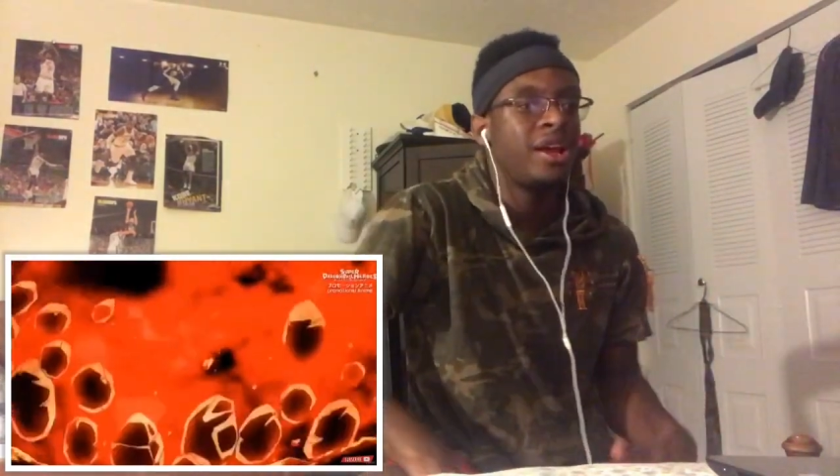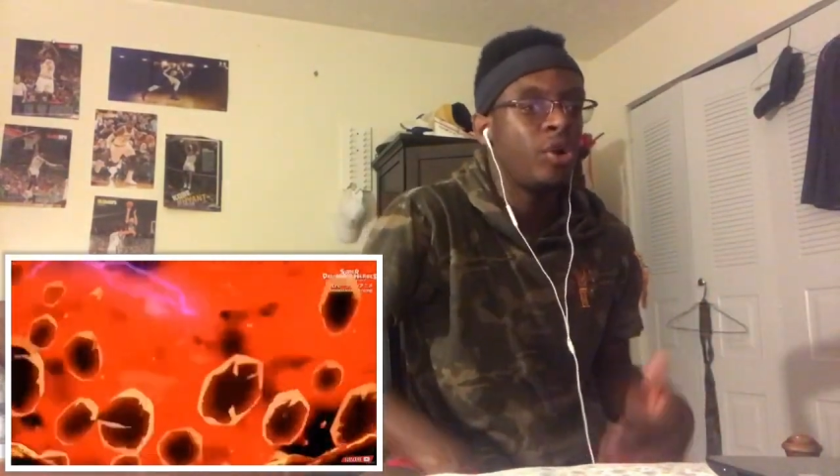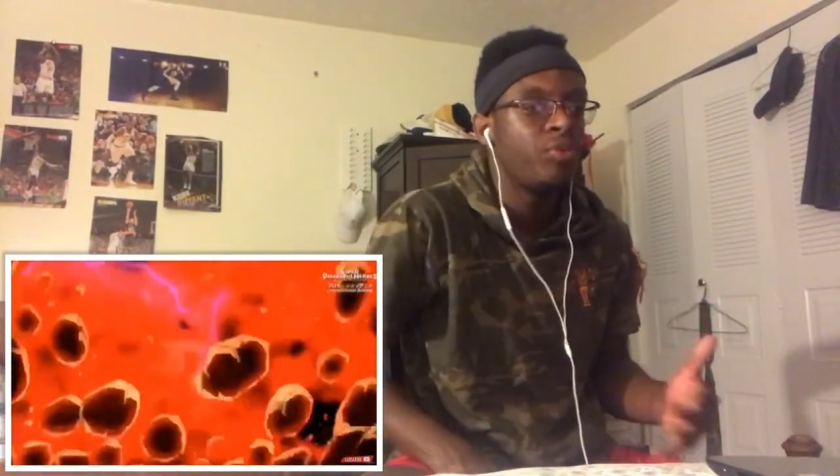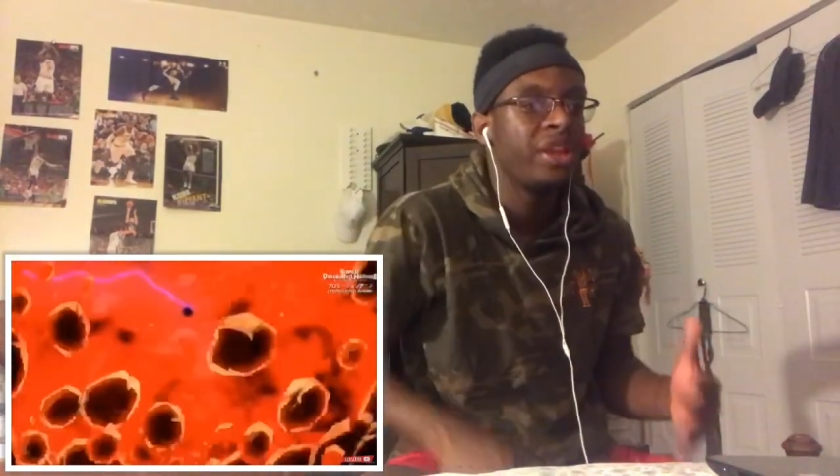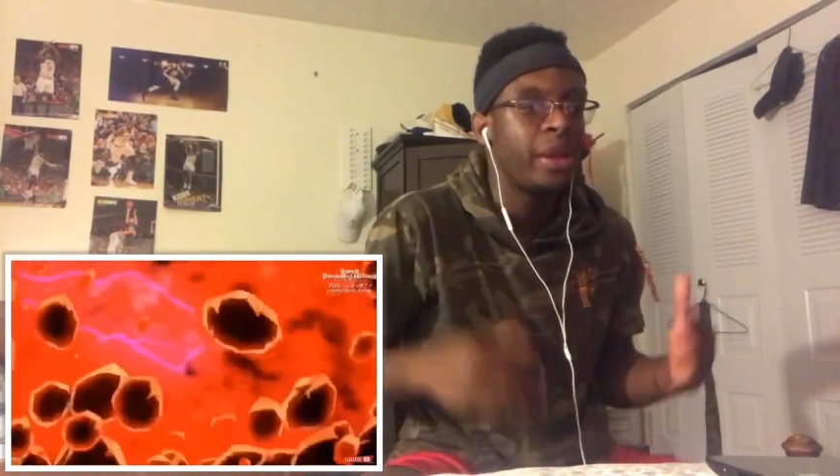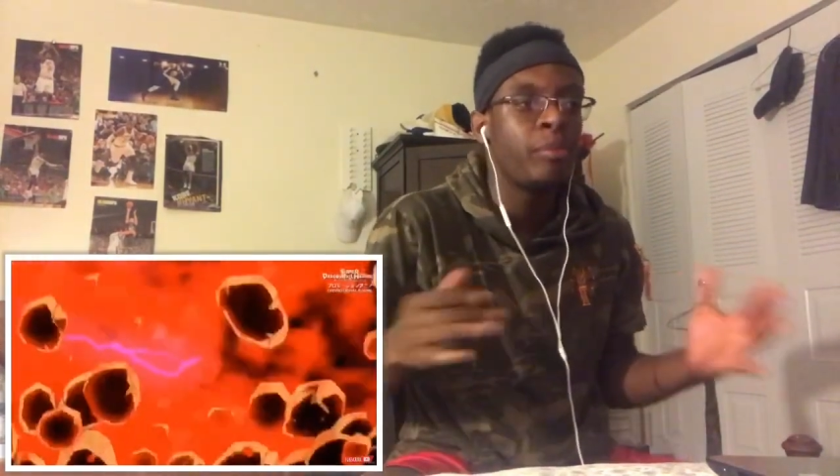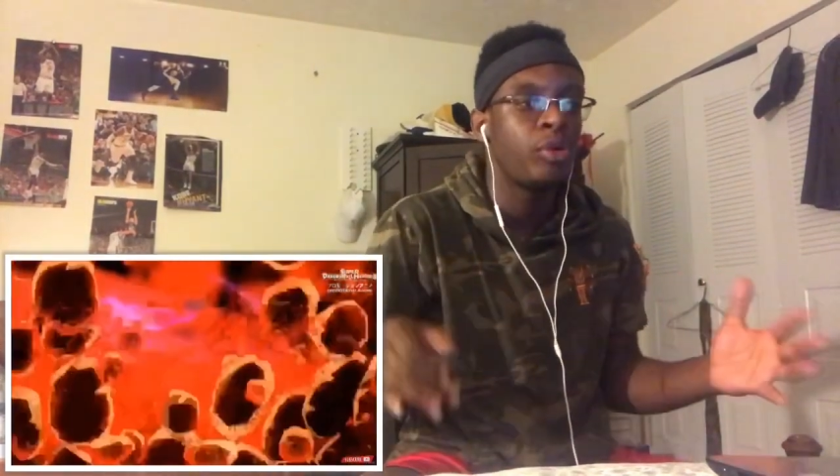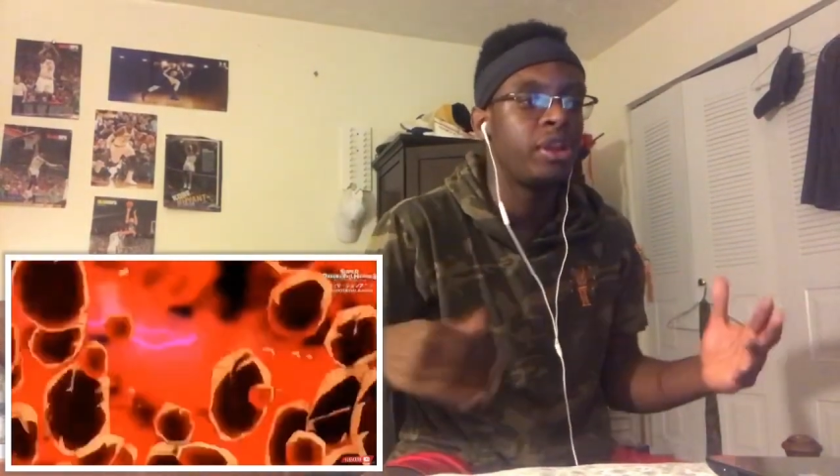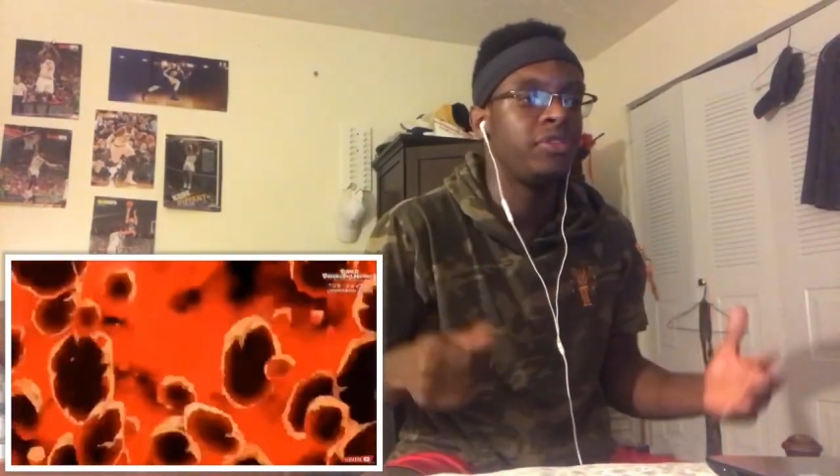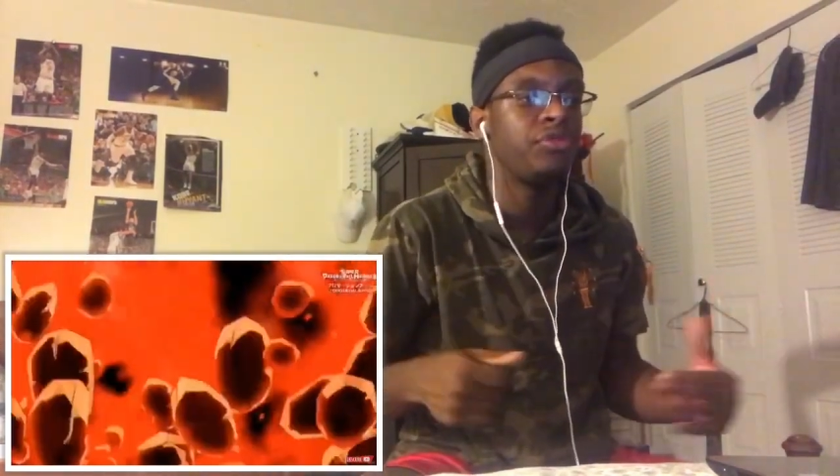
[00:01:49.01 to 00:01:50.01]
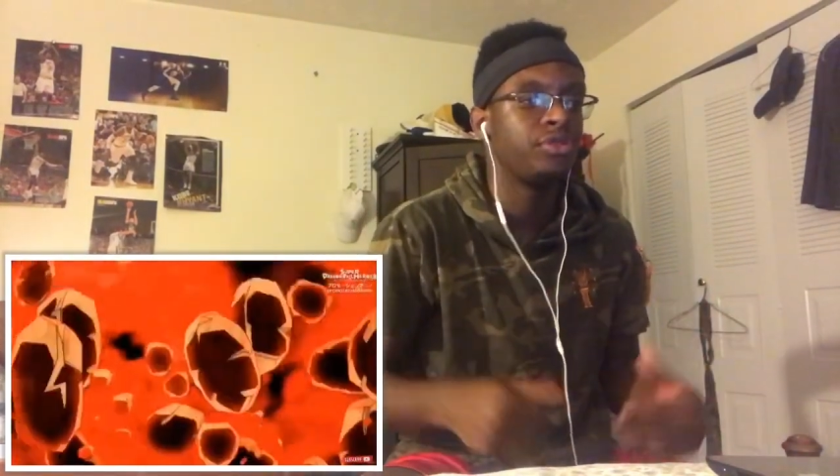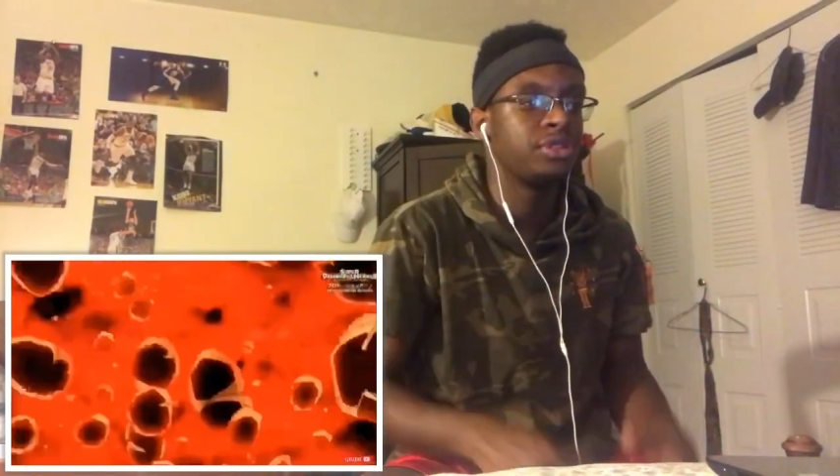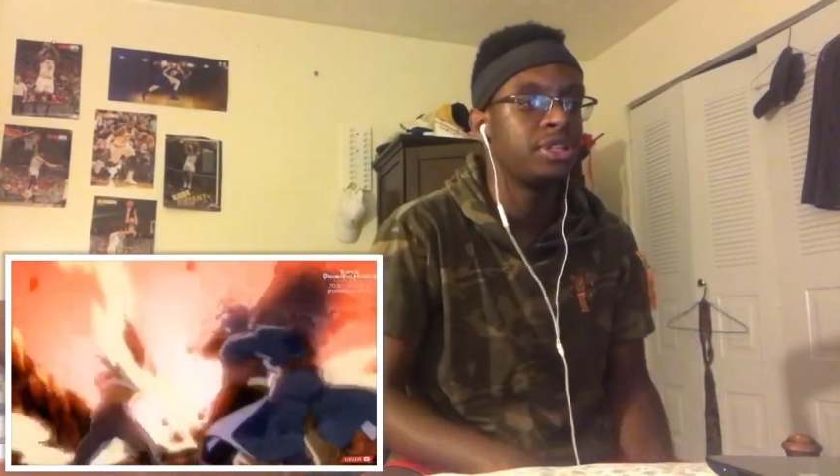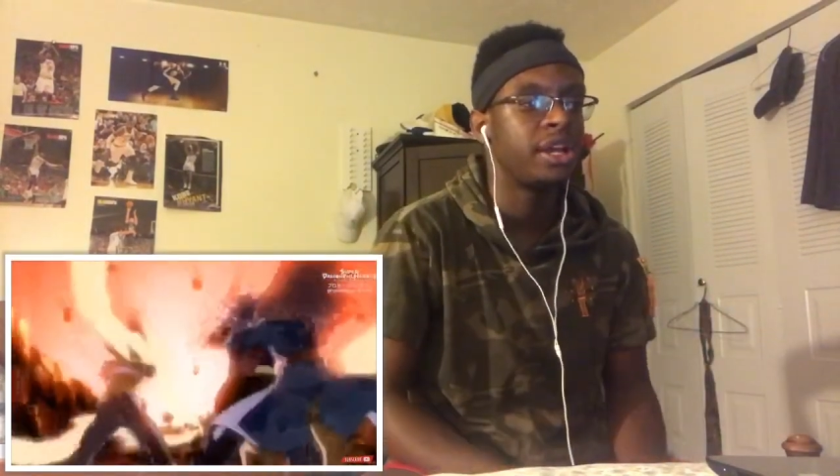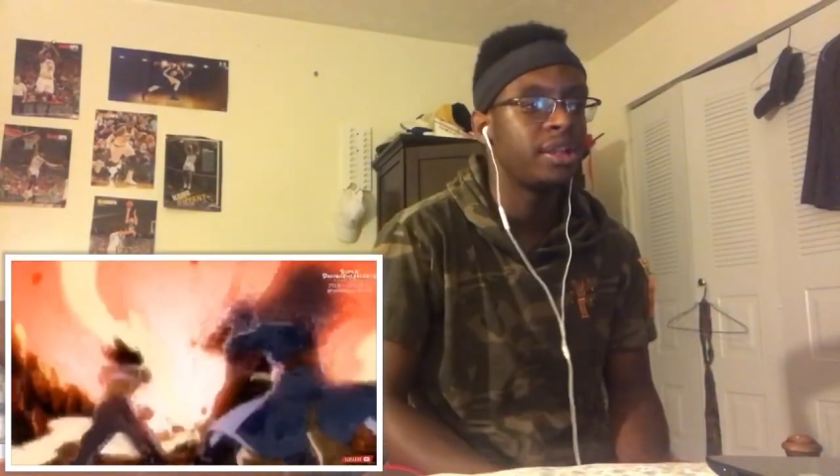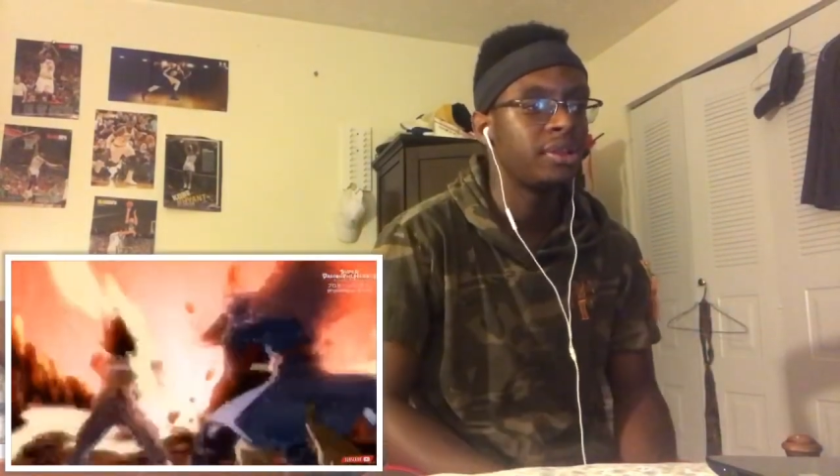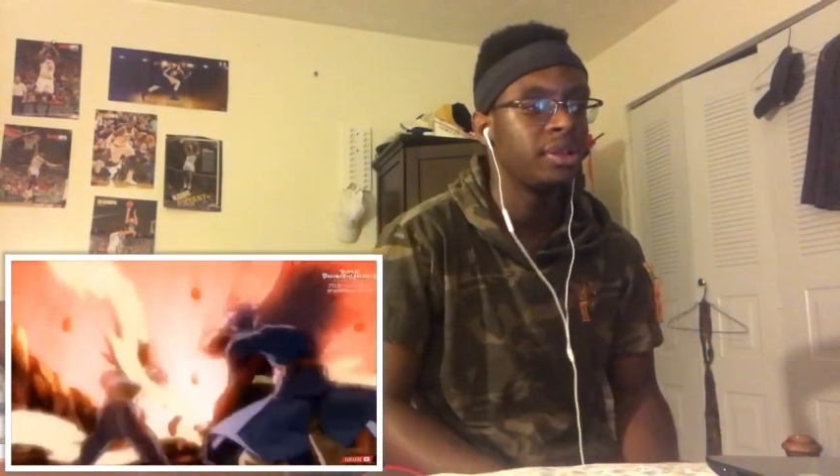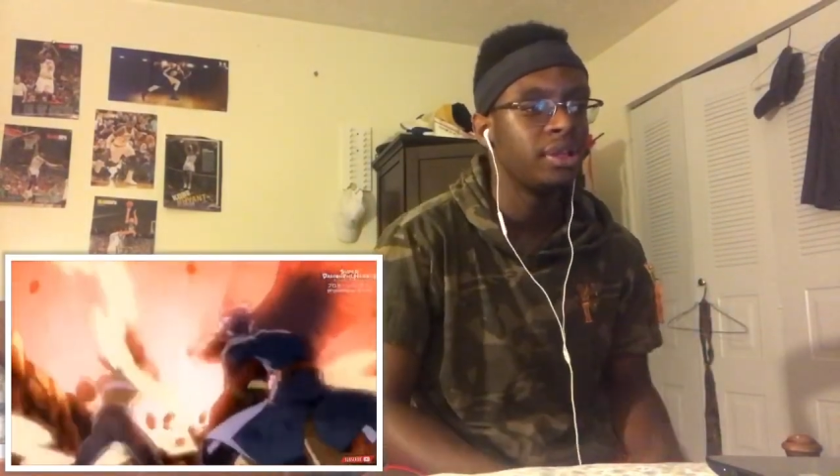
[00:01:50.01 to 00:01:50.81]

I hope we get more info into that.